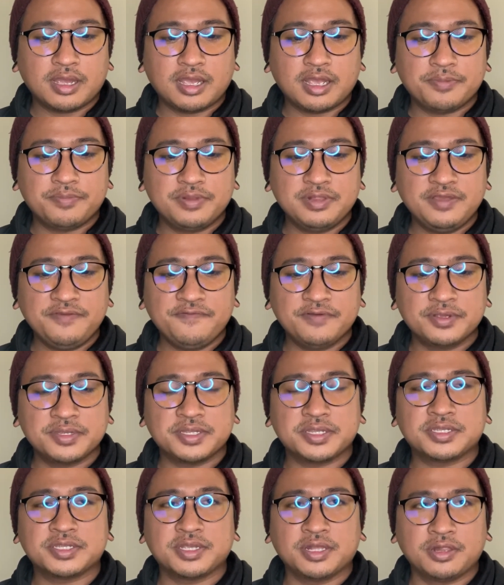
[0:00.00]
believe it was a
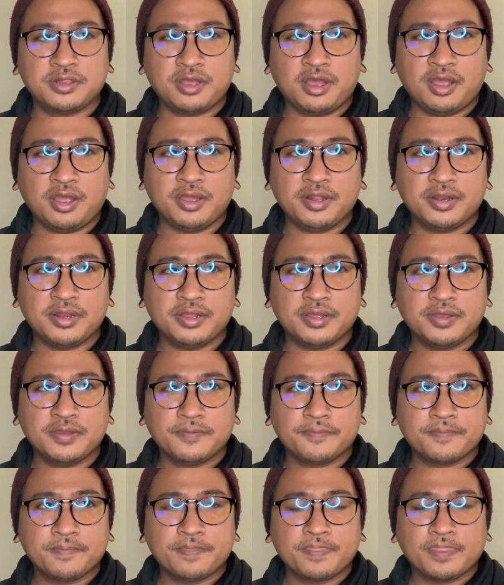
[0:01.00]
salon,
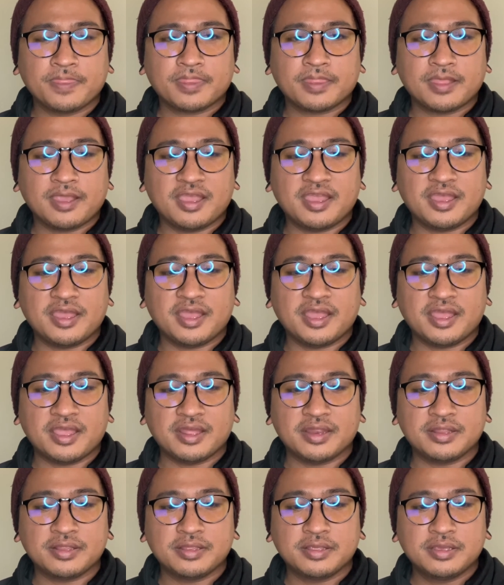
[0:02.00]

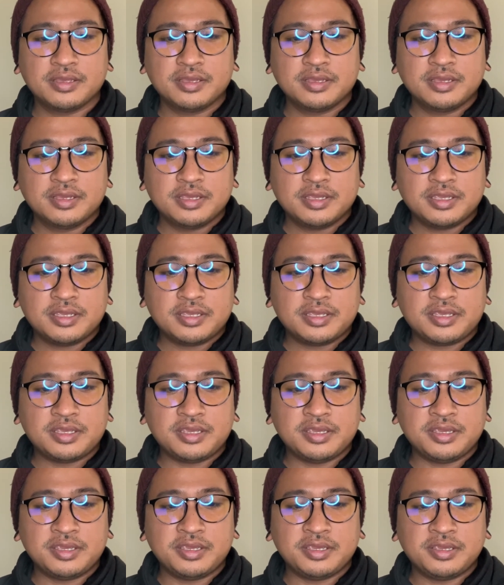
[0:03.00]
and
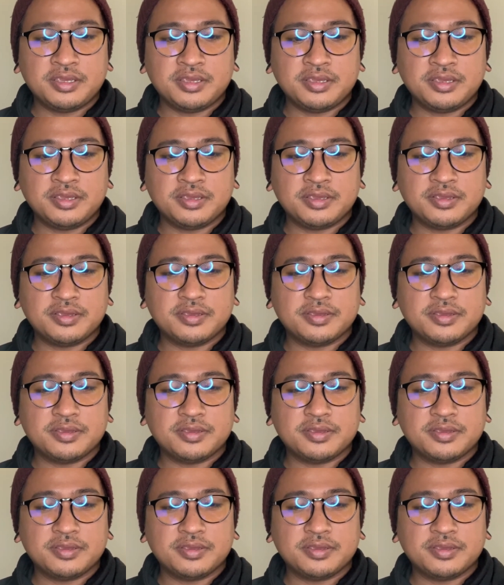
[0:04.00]
he